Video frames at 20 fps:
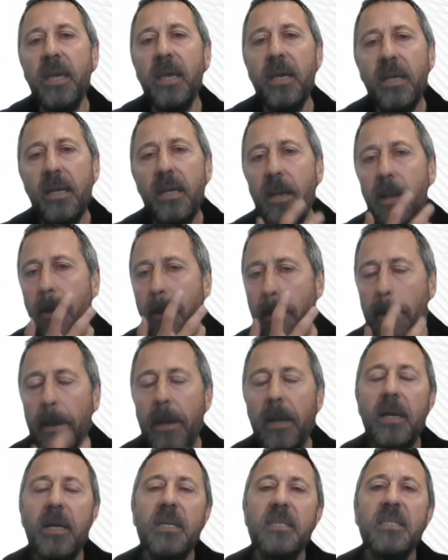Yeah.
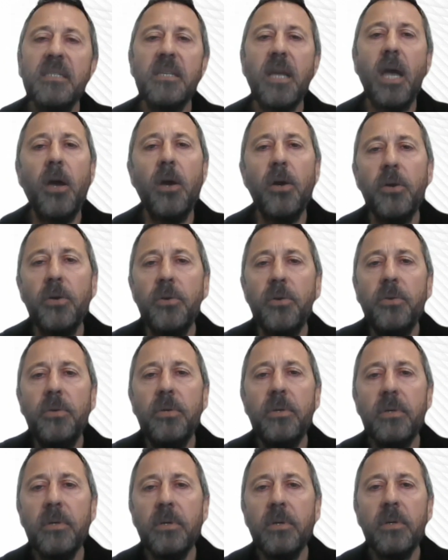So